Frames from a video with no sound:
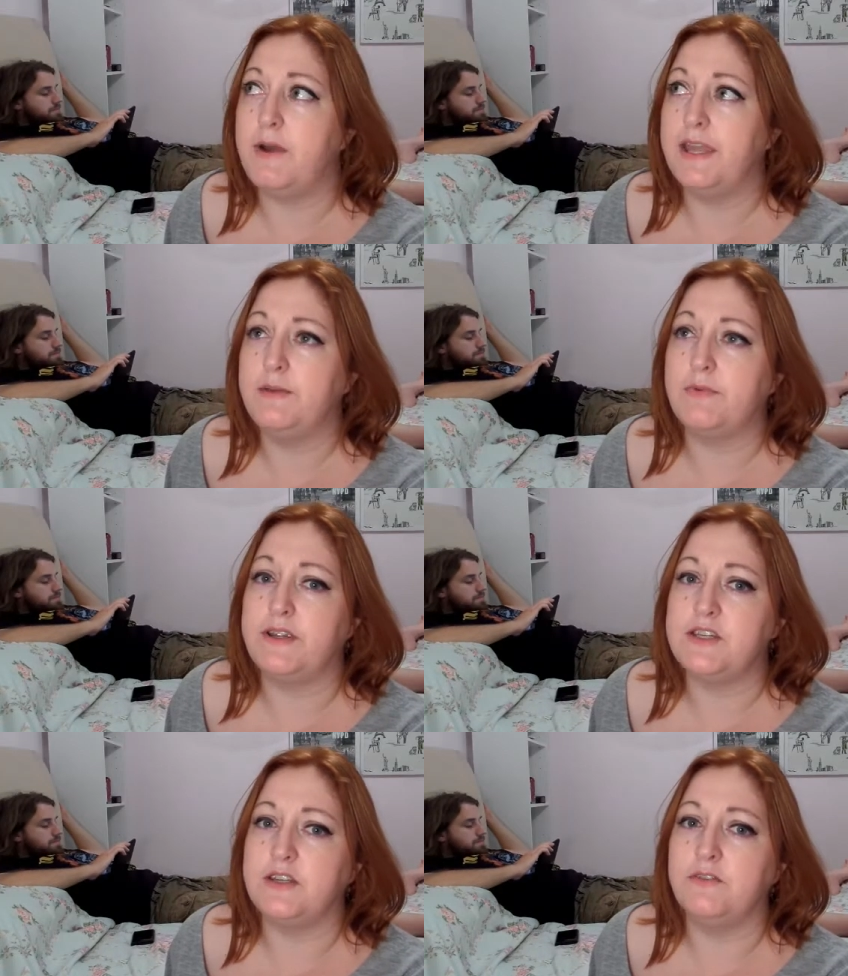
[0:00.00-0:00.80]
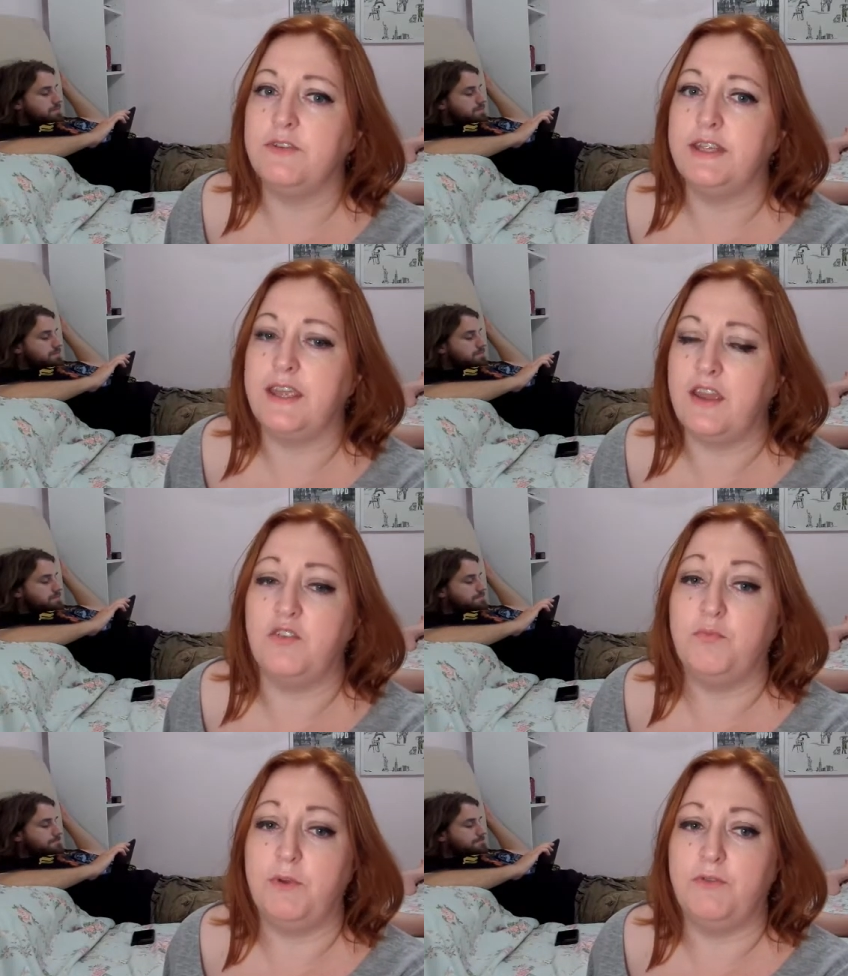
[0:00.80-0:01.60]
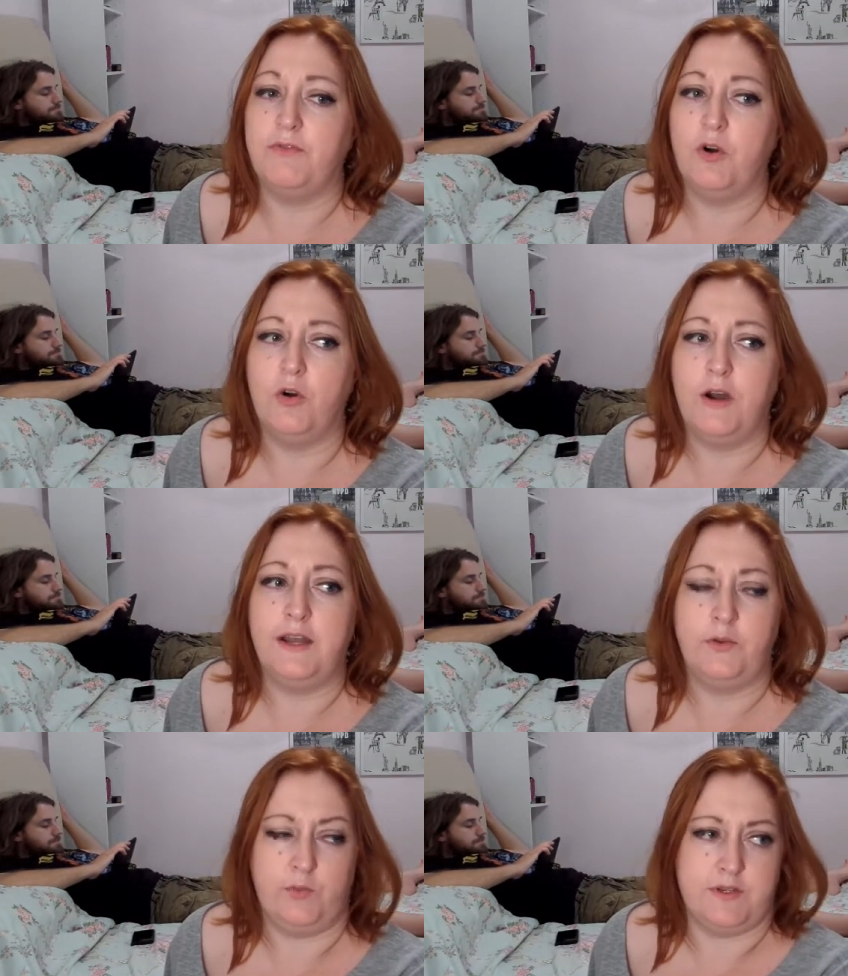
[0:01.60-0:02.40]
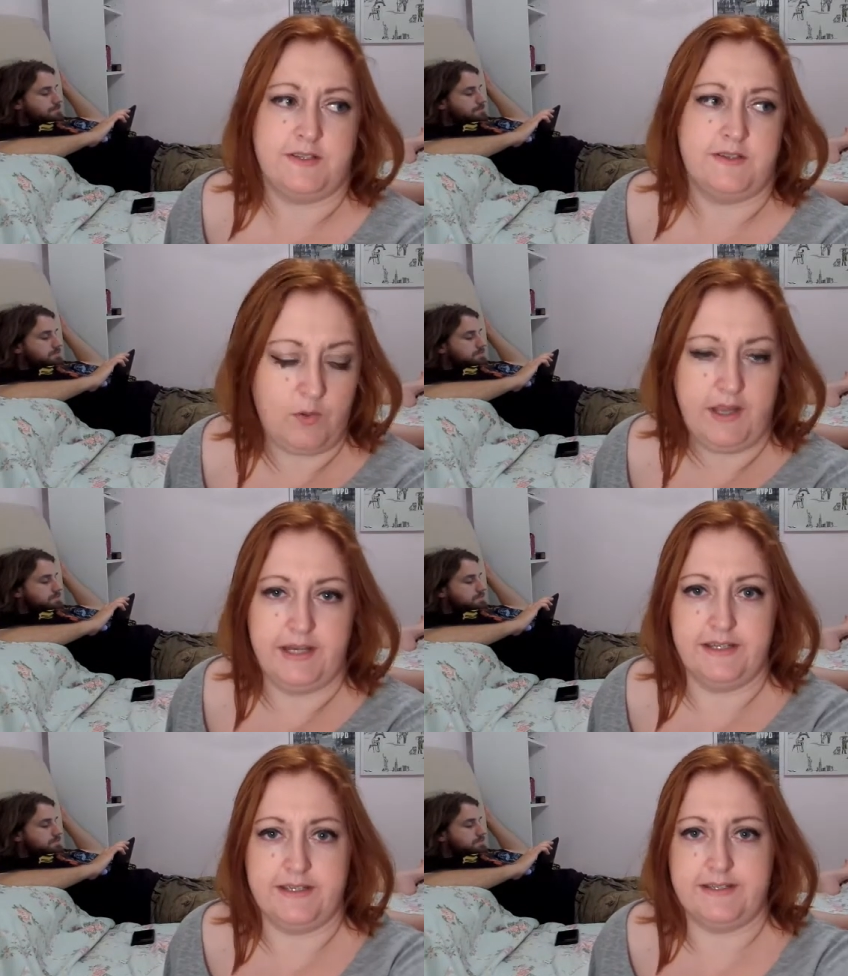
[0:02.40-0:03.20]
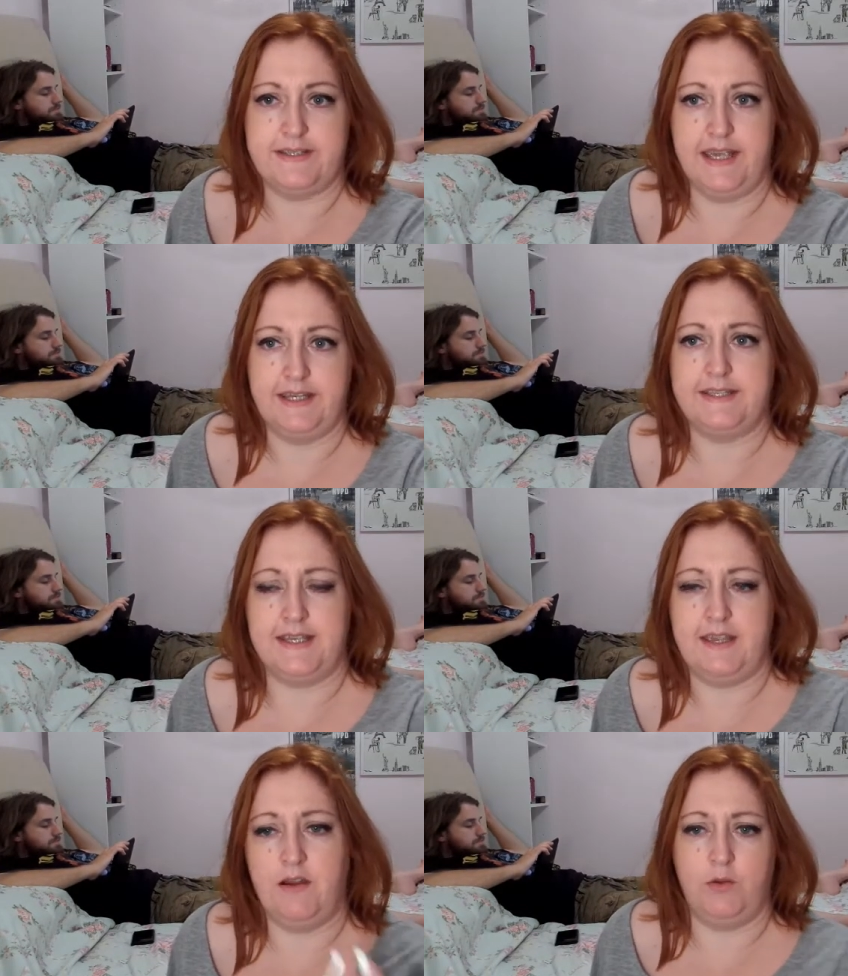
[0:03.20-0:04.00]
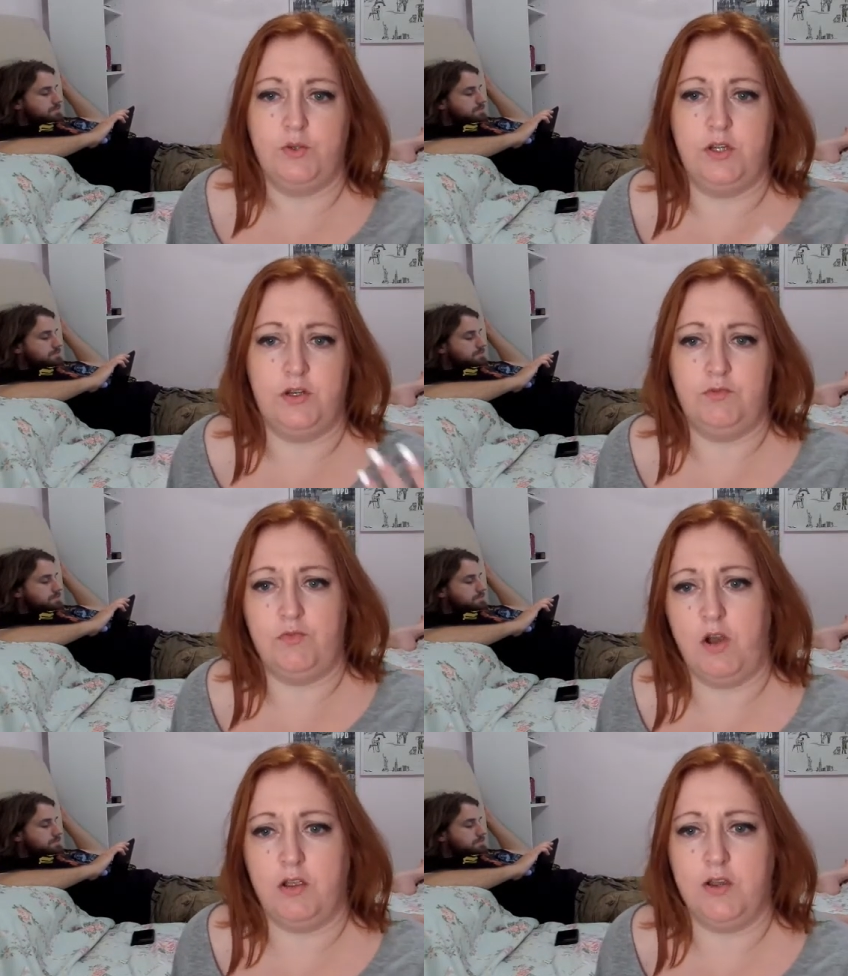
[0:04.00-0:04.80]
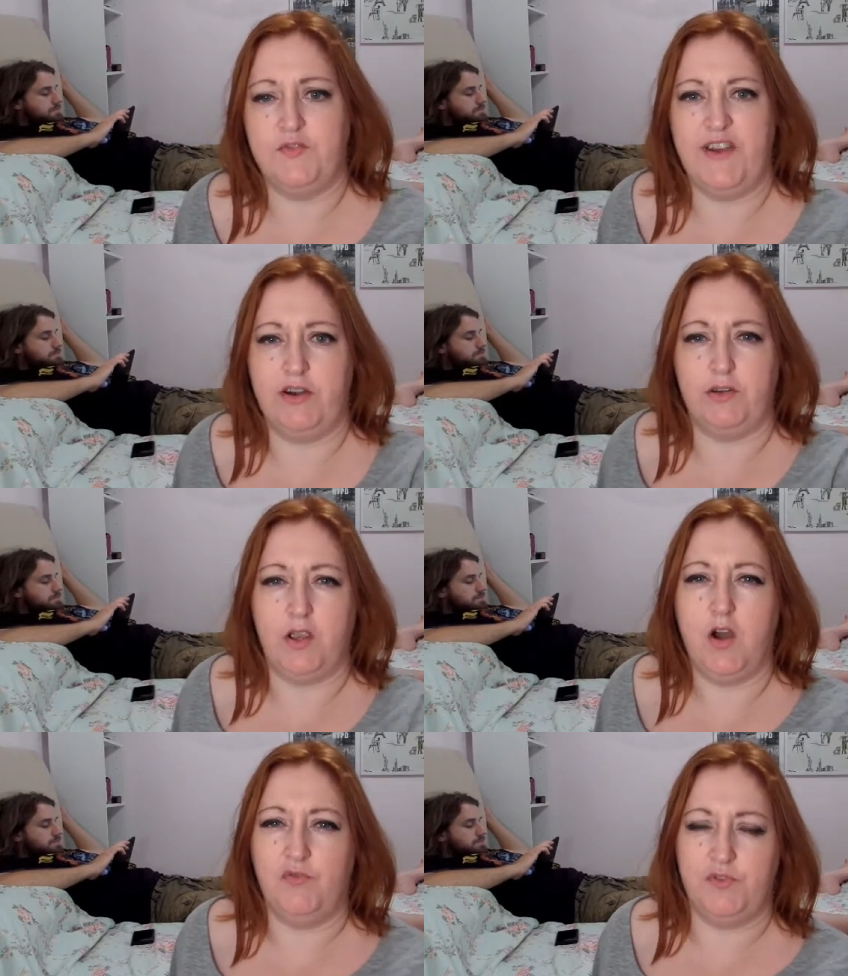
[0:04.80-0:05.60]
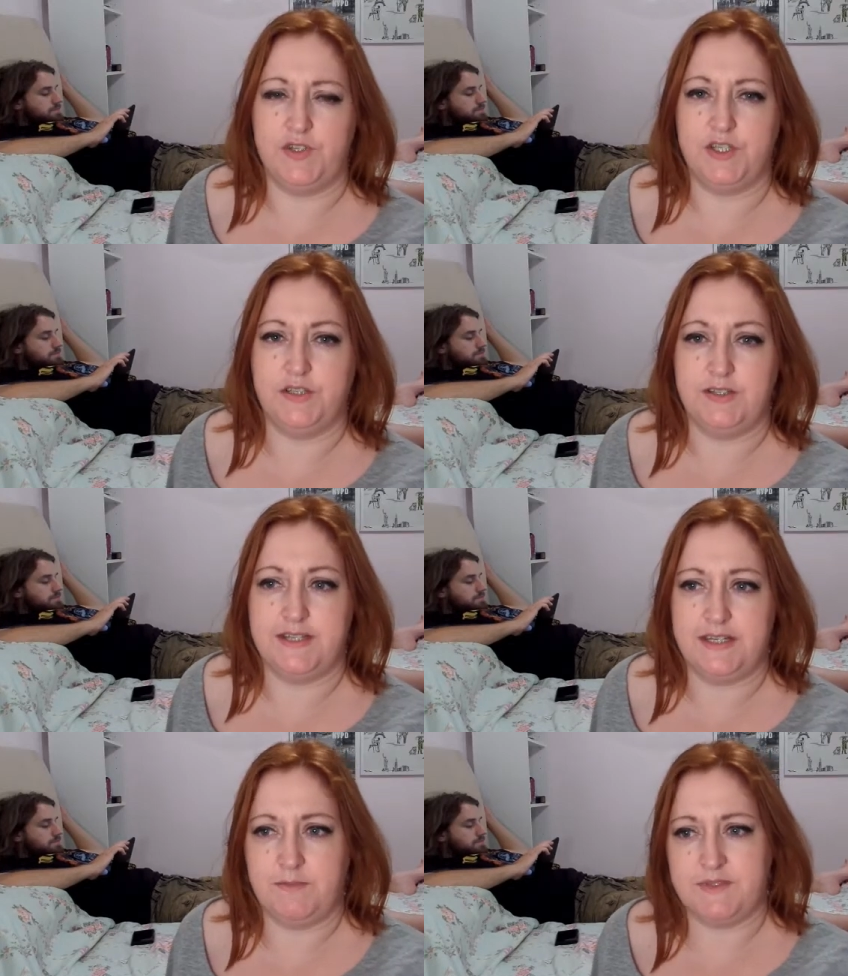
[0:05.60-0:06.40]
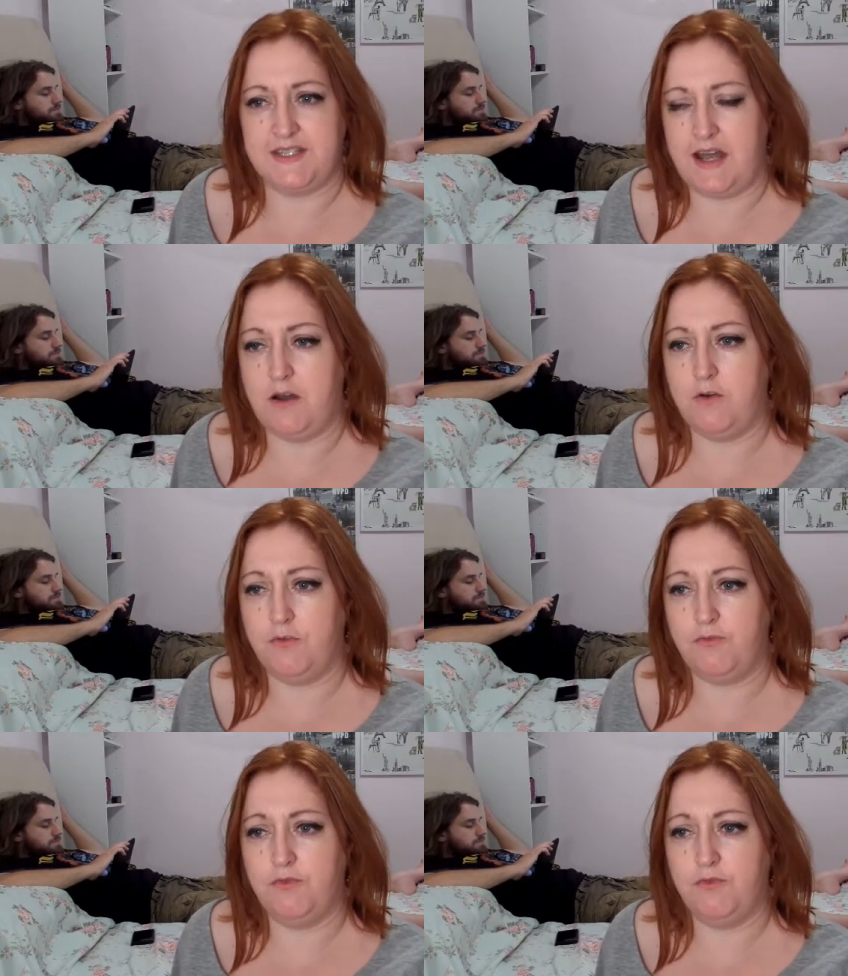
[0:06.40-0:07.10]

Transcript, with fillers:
Speaker 1: my impression of Nick Cave beforehand was quite a sexy older rocker, very confident in himself,